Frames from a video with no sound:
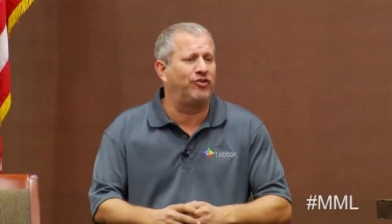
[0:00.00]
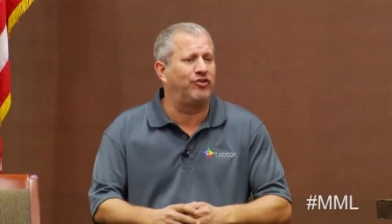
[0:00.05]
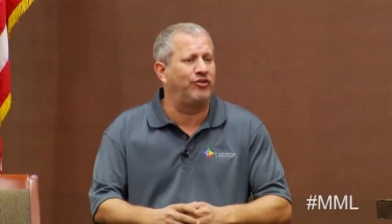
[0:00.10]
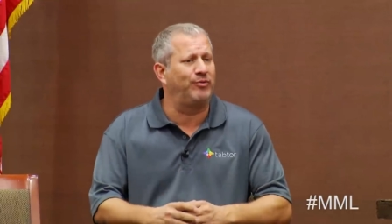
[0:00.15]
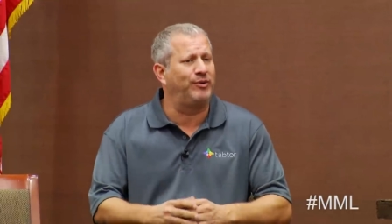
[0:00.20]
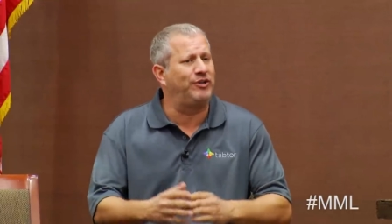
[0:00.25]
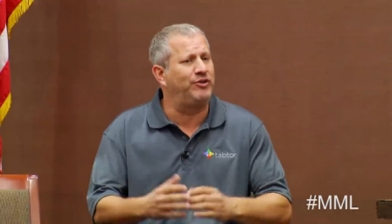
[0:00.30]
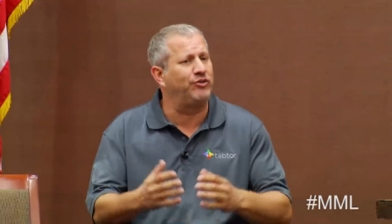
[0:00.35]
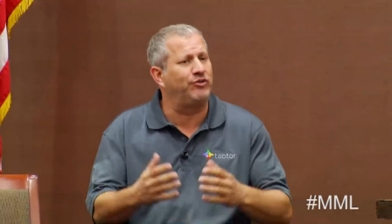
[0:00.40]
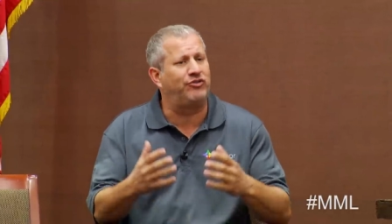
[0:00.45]
And
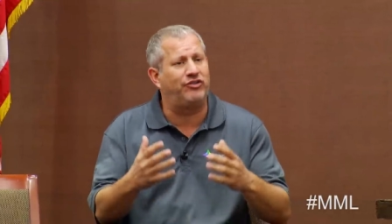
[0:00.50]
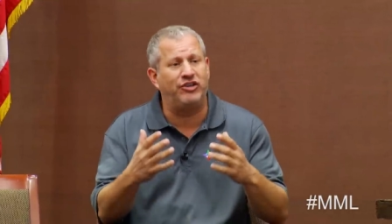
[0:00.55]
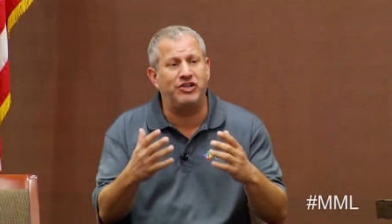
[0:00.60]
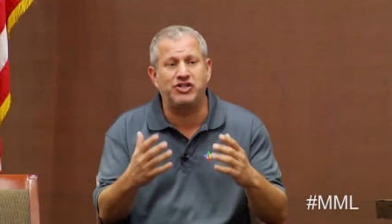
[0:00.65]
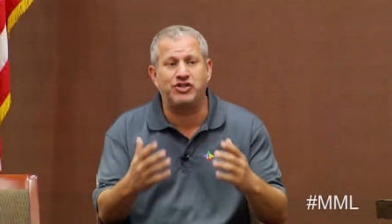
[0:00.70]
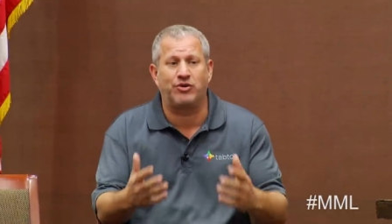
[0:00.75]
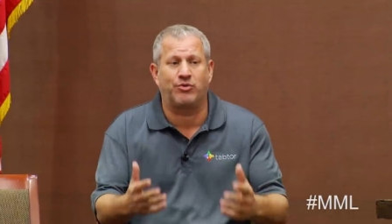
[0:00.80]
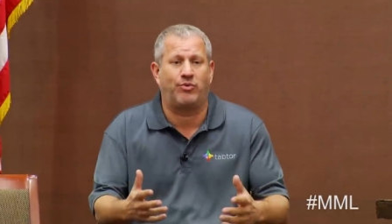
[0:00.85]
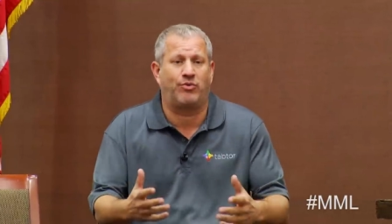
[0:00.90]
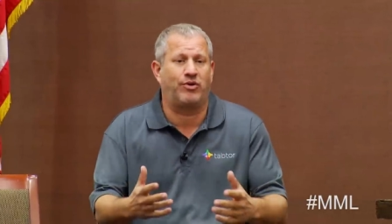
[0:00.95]
we do
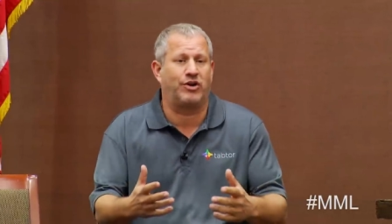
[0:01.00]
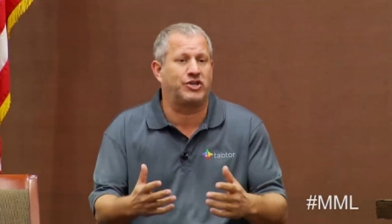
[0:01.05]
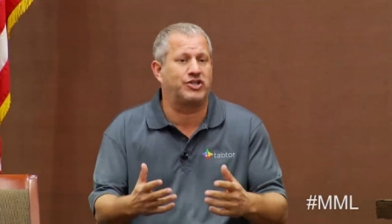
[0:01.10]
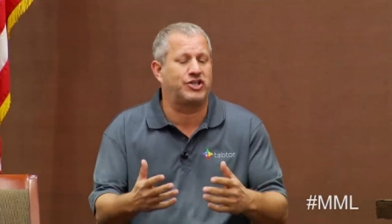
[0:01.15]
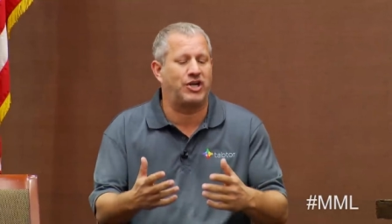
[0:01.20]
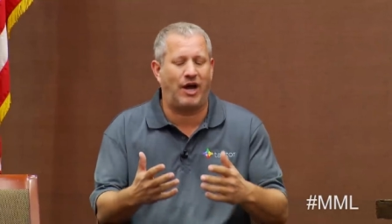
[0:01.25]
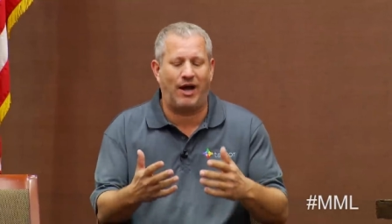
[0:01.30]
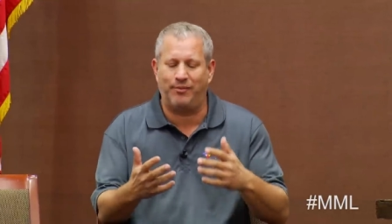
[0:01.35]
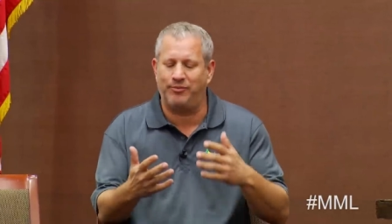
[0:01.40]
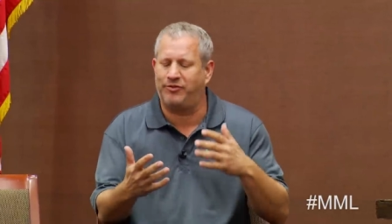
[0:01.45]
teacher
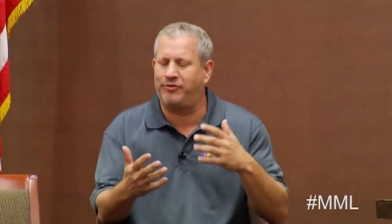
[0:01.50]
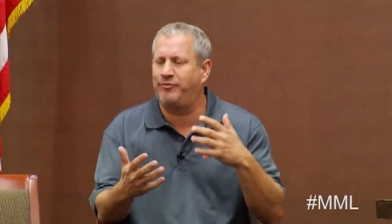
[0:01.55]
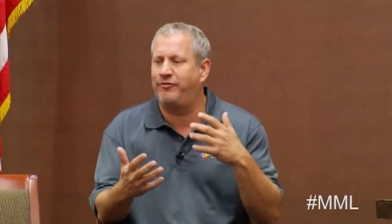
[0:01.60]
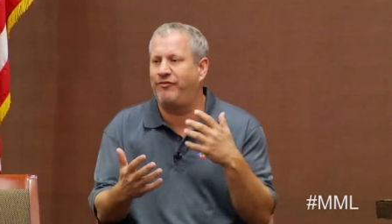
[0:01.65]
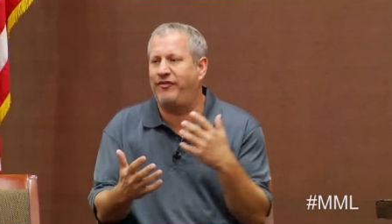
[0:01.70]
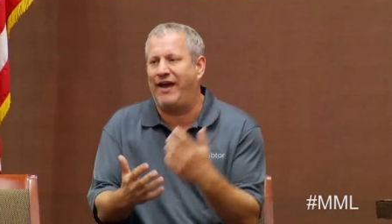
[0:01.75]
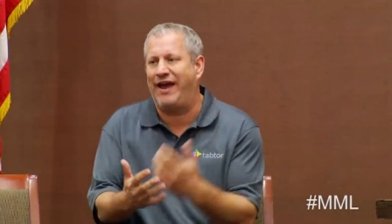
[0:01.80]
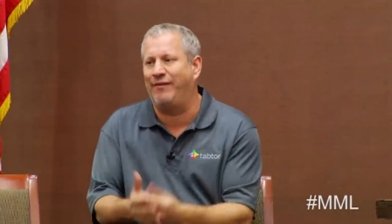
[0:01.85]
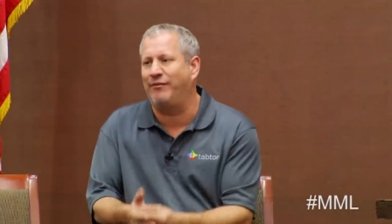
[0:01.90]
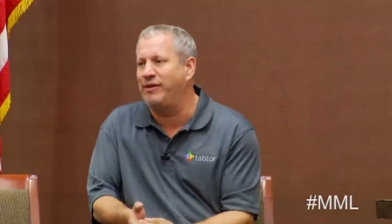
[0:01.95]
workshops,
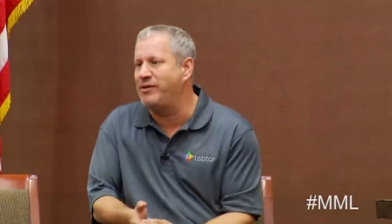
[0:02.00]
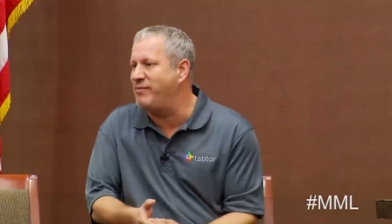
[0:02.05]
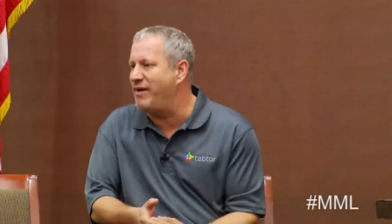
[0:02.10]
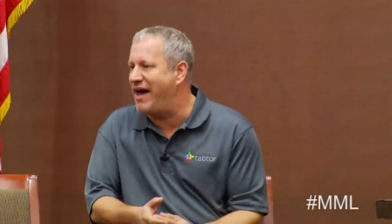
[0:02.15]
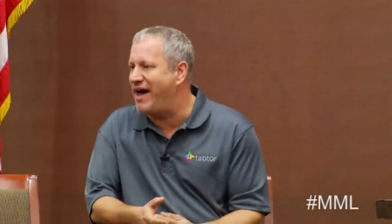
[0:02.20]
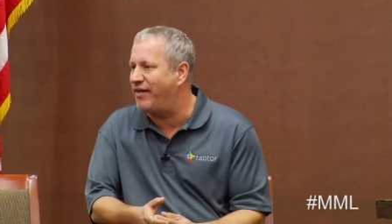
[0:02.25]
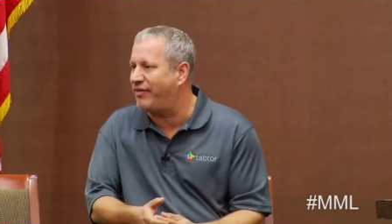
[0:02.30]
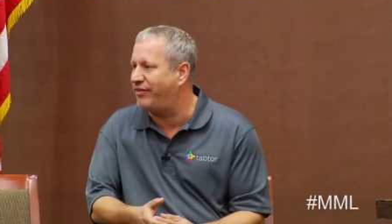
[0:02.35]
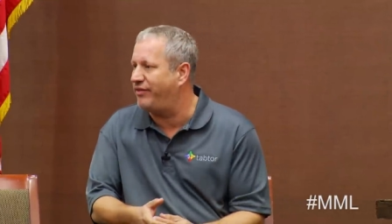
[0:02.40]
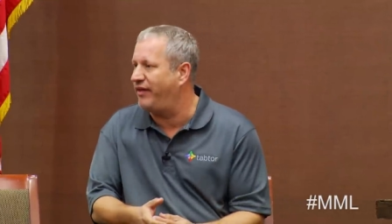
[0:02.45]
family
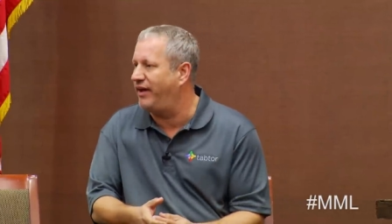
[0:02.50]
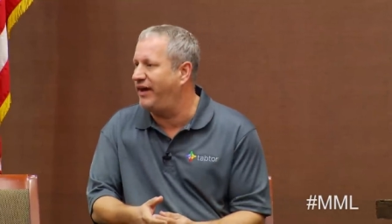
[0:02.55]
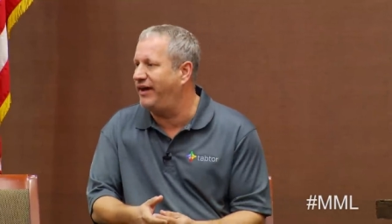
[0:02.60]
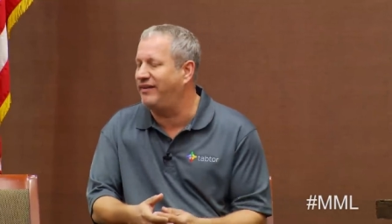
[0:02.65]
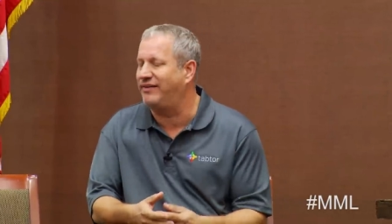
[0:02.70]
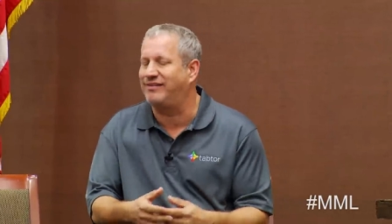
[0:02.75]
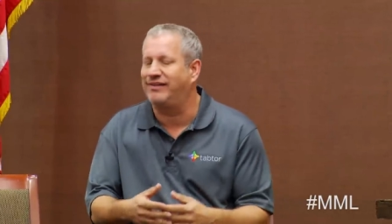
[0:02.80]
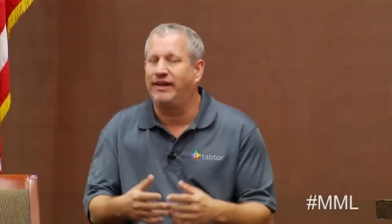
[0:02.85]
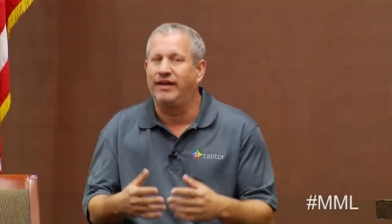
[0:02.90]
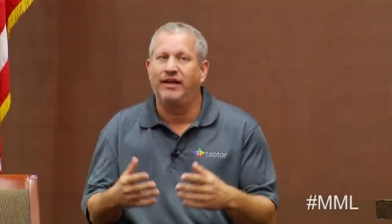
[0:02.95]
math nights.